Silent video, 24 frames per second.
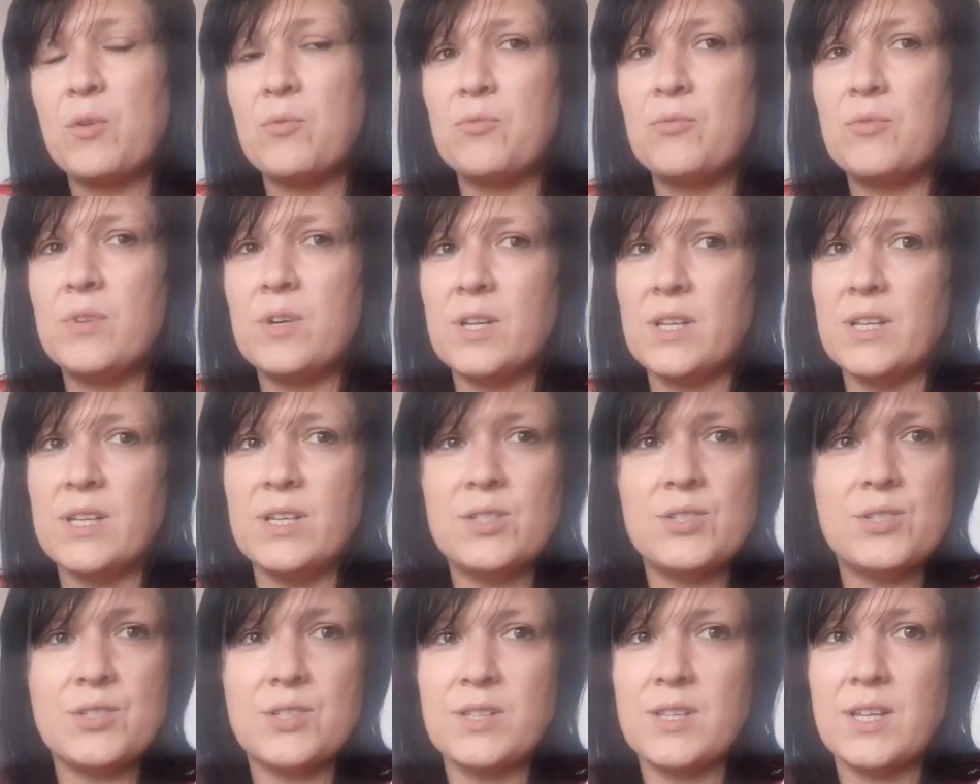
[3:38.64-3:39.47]
Really
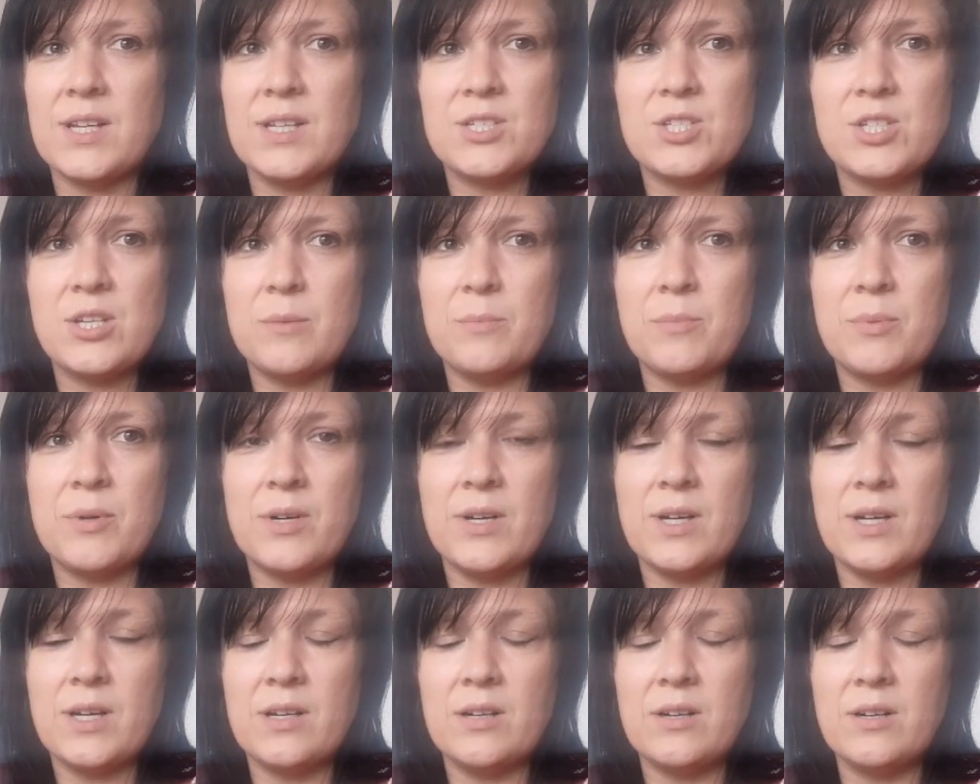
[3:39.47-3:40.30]
enjoyed that chip
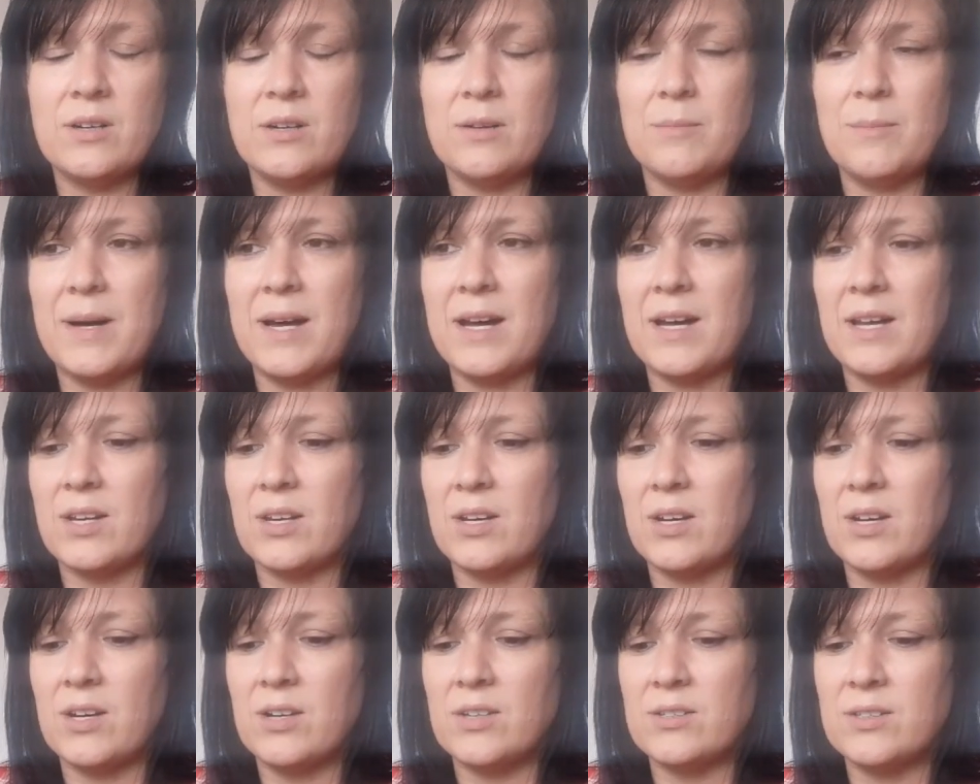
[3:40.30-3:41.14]
butter. Oh my
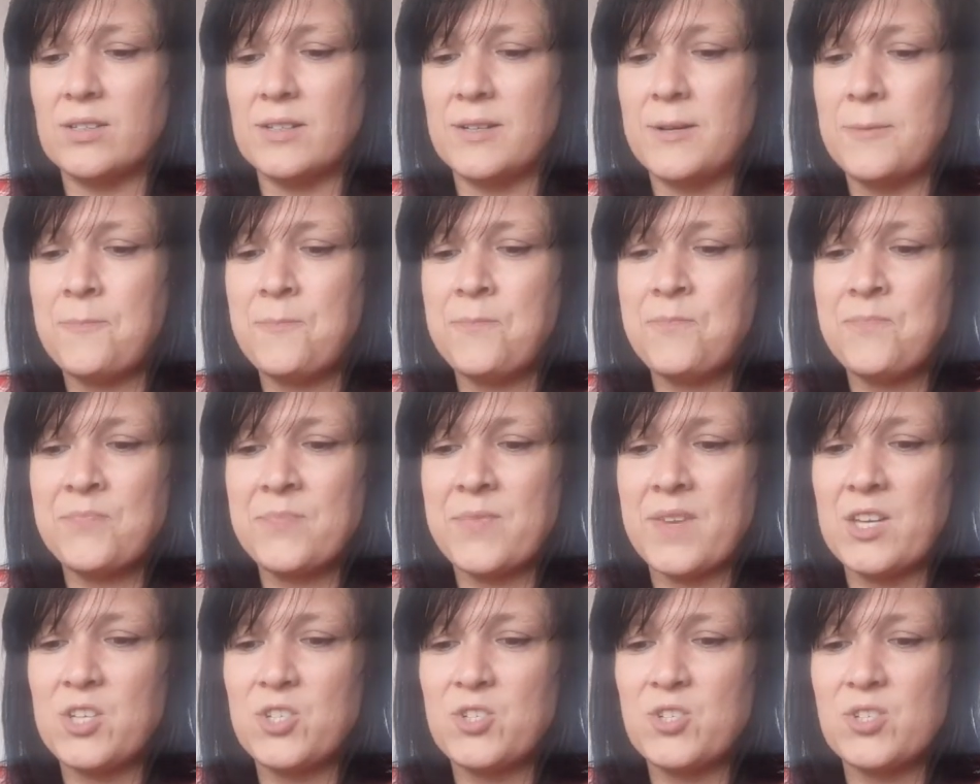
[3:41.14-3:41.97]
god,
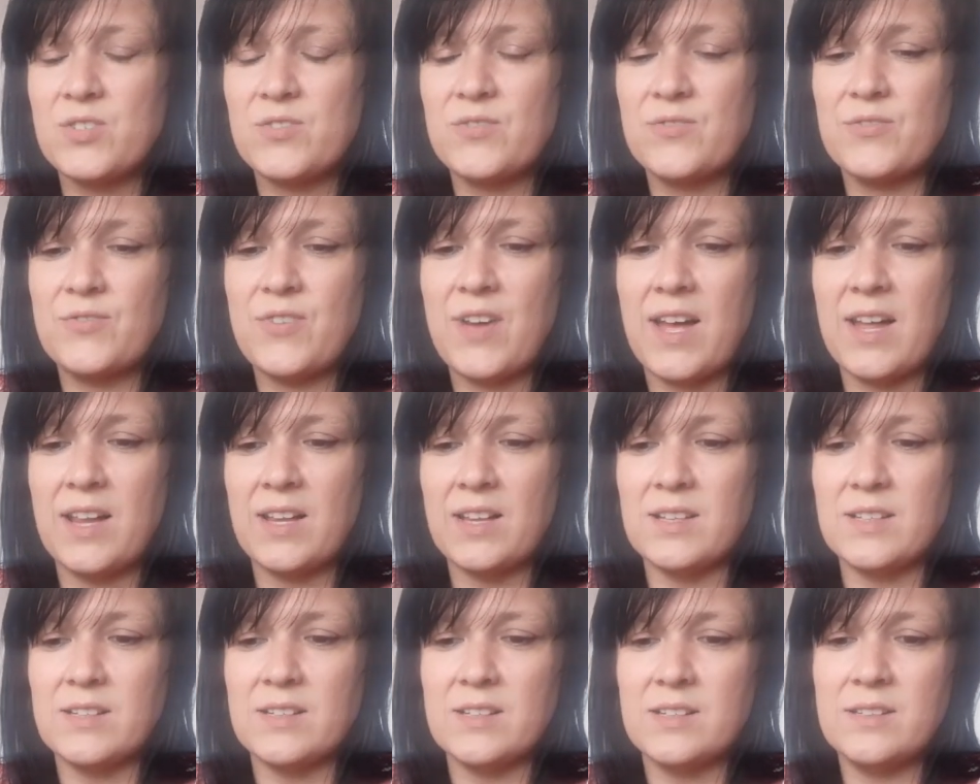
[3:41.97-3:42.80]
it just
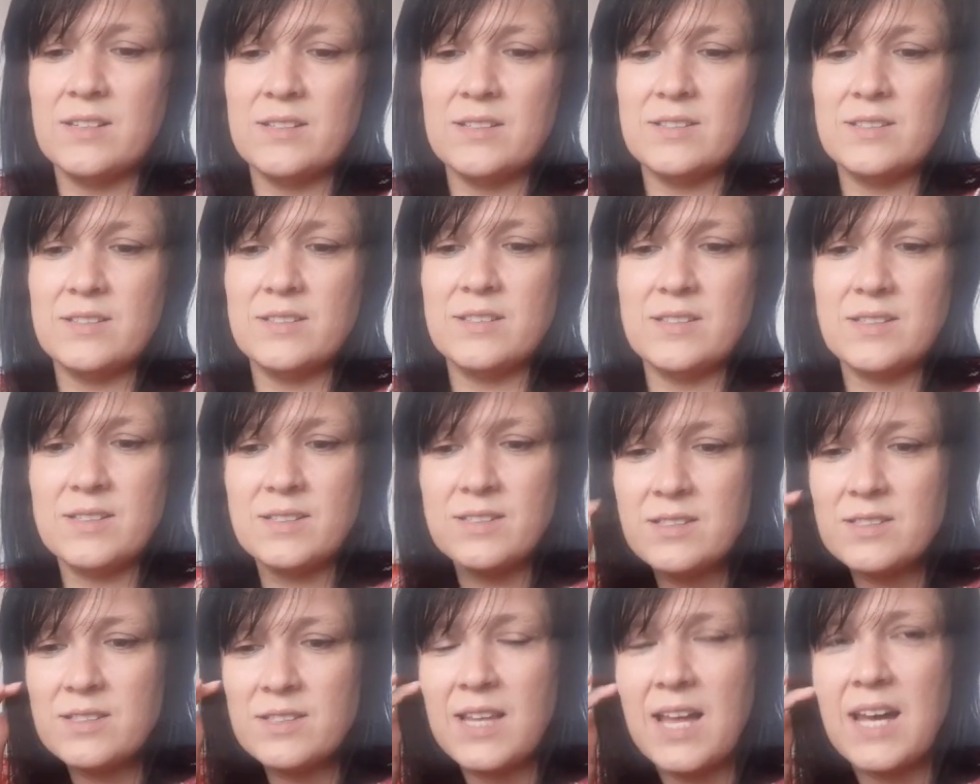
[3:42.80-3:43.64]
felt
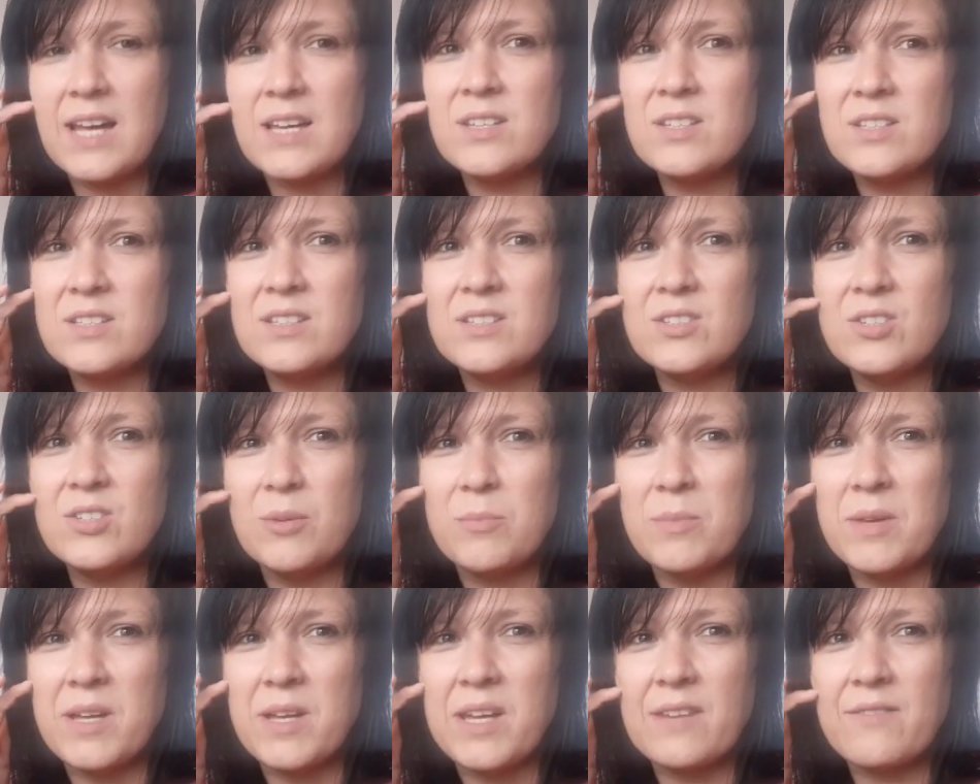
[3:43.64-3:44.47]
like,
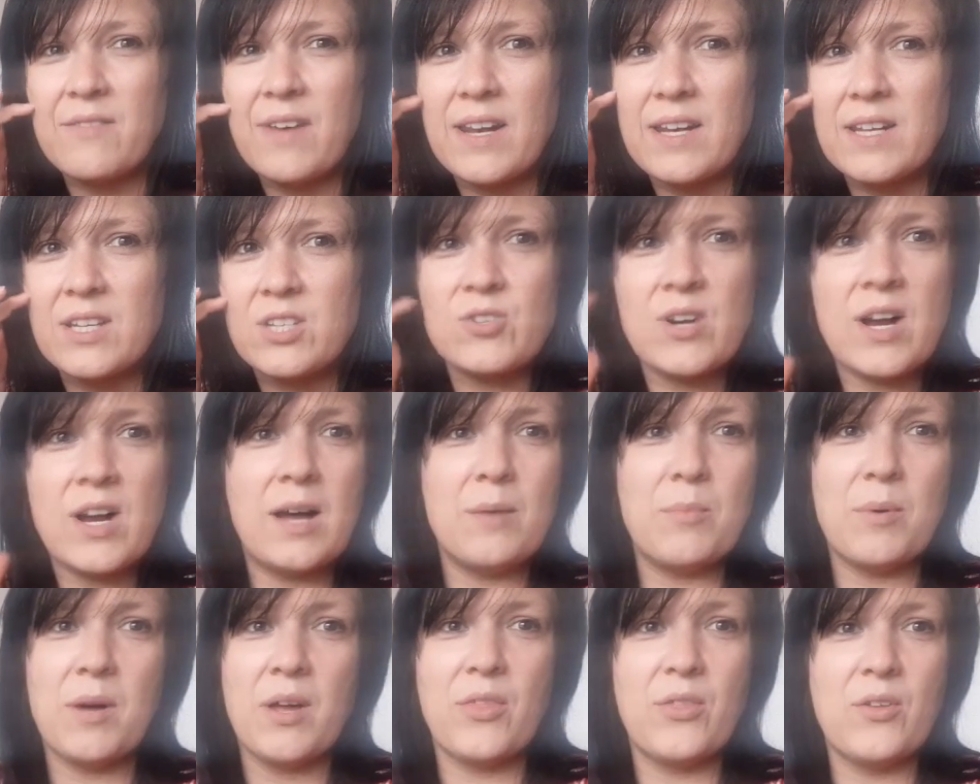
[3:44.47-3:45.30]
normally I'd have had it
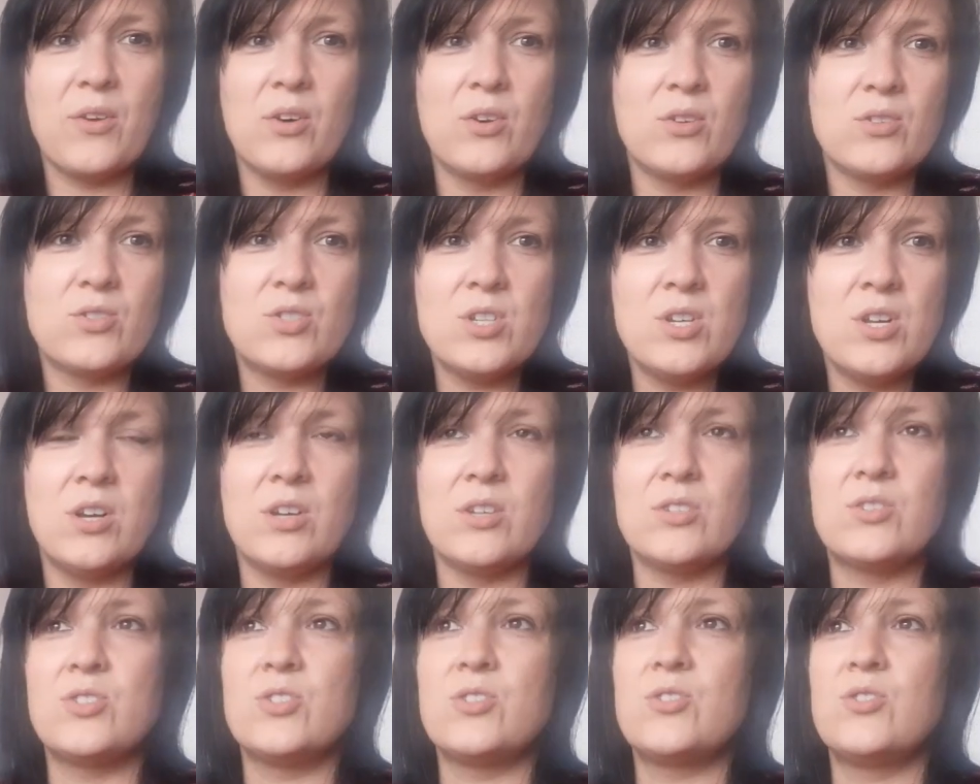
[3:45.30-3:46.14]
dry, but I thought, you
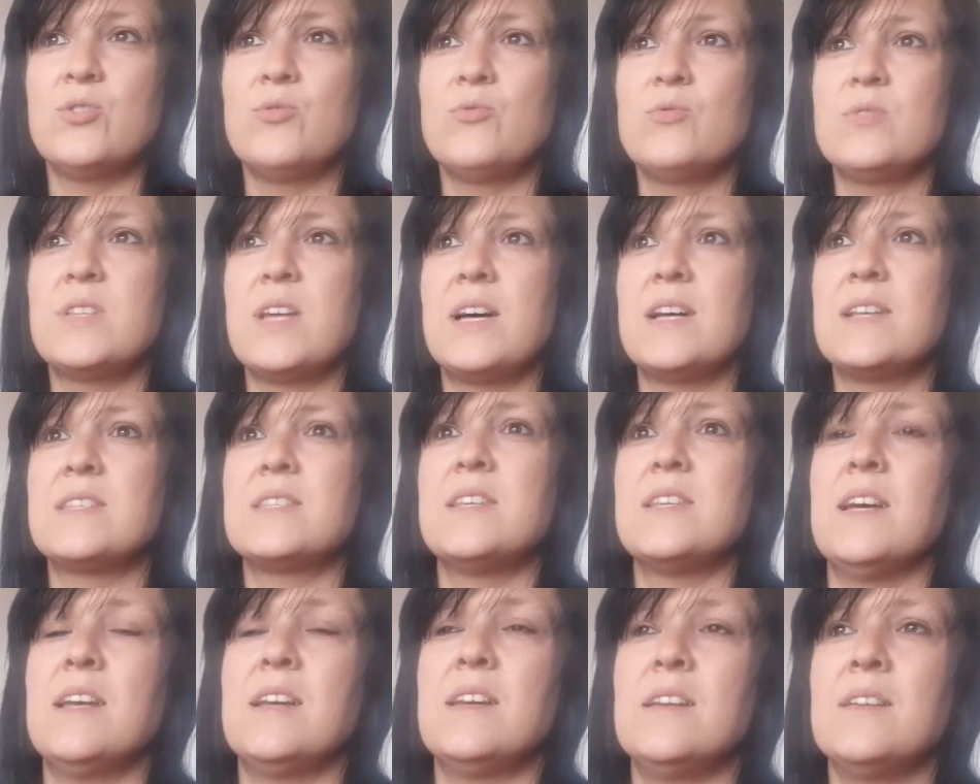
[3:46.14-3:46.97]
know, just use that
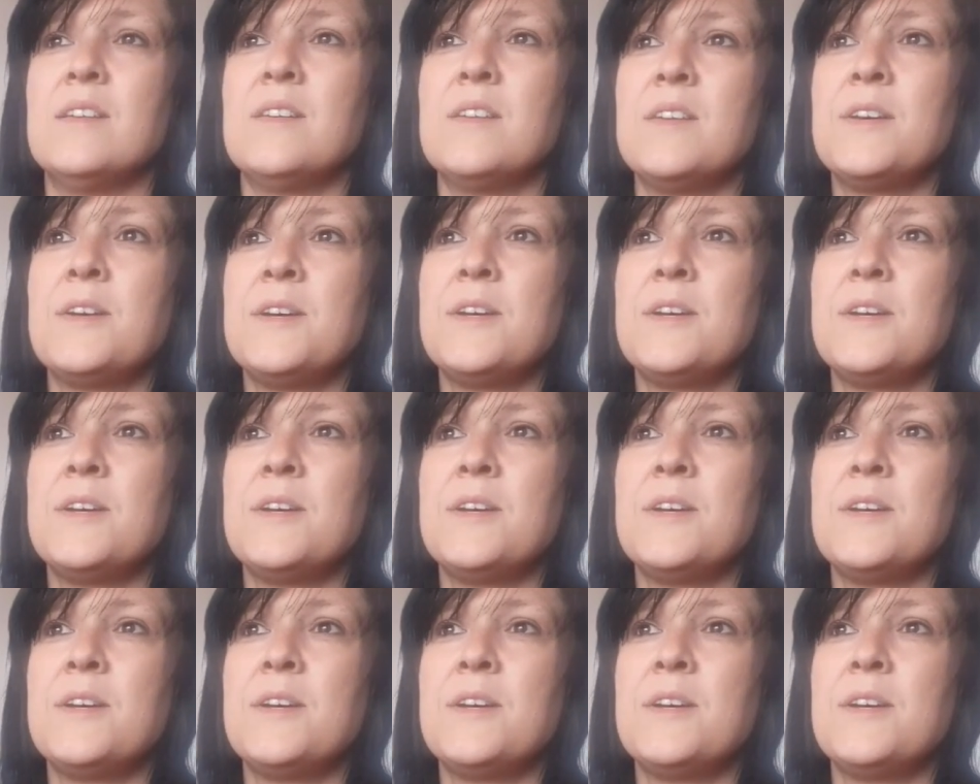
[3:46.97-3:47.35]
sin